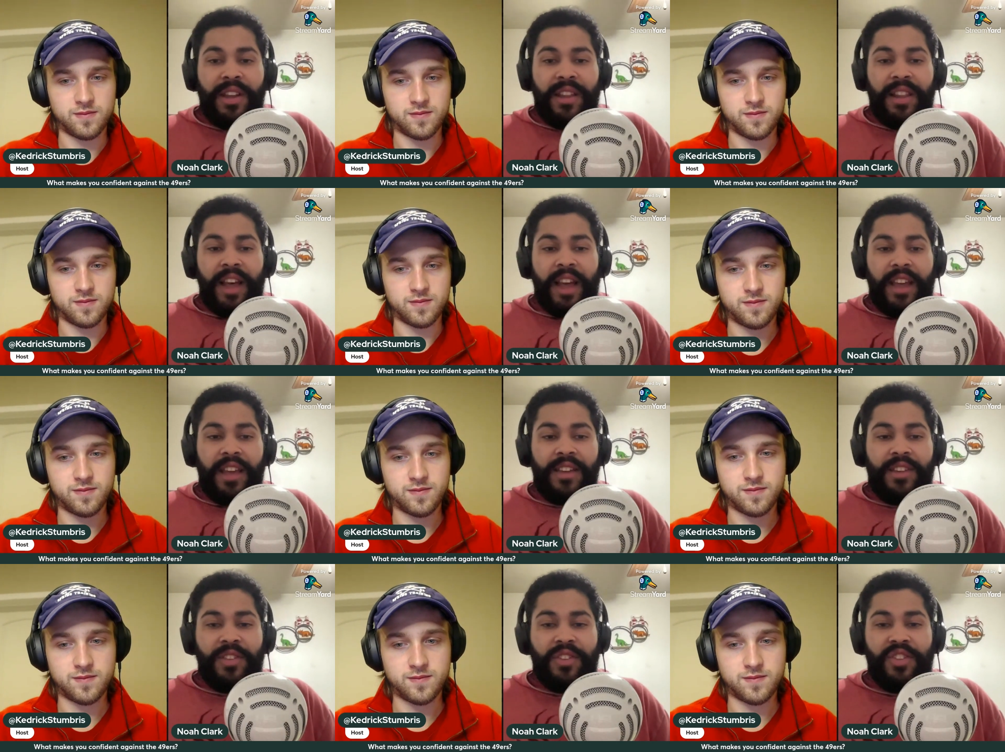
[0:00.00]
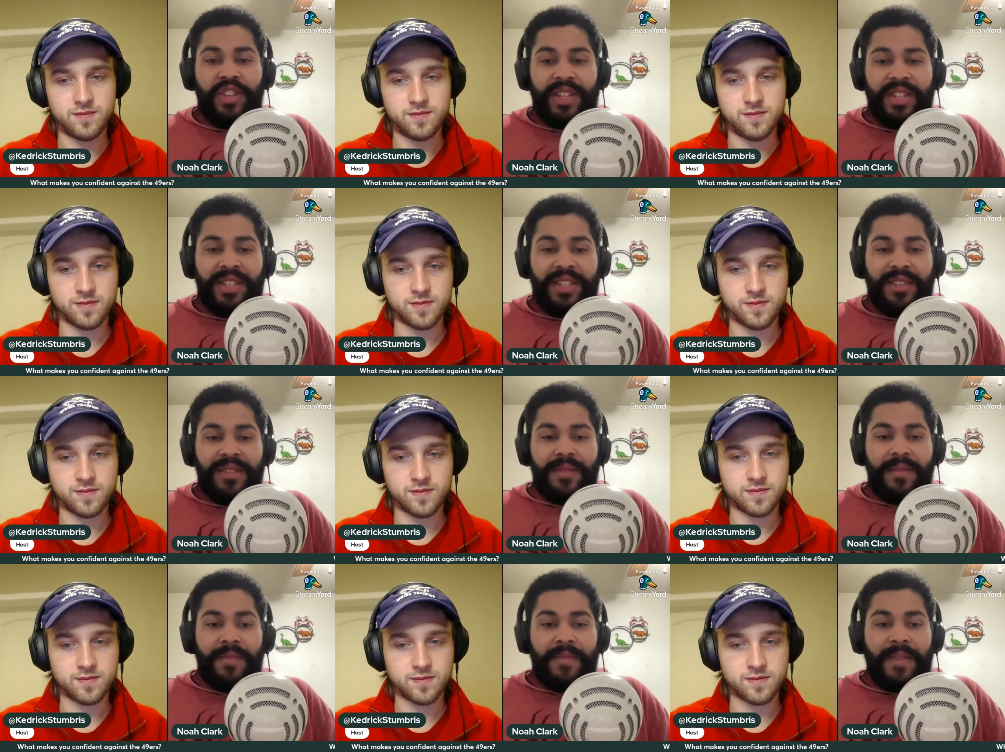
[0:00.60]
Speaker 1: Like just
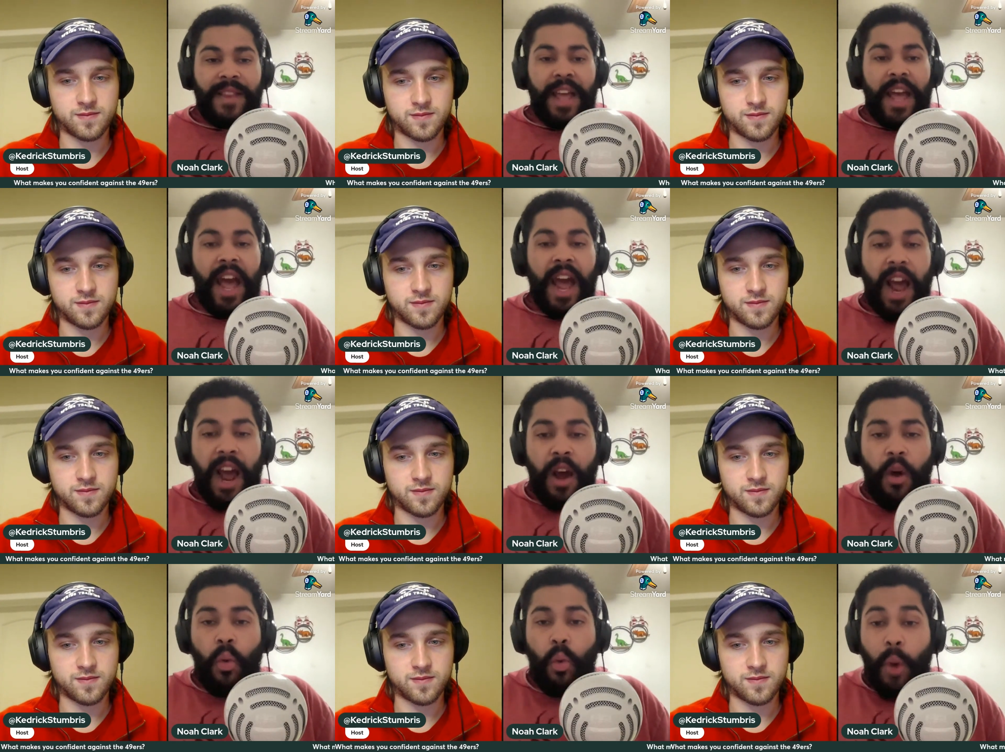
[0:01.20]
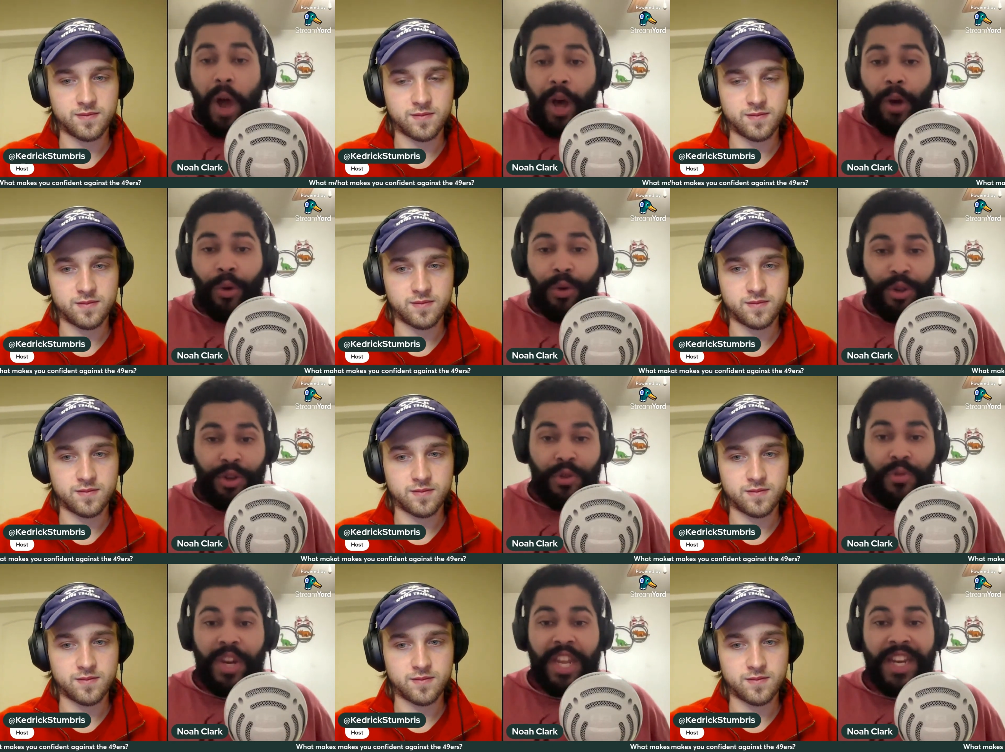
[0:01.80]
how
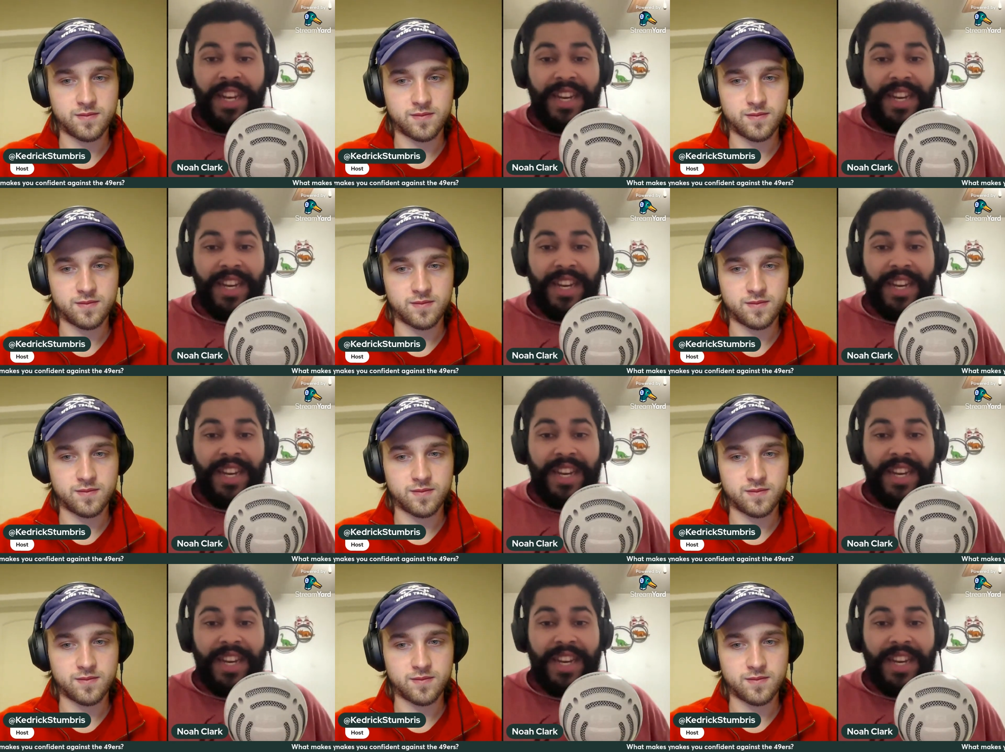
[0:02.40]
well Gutey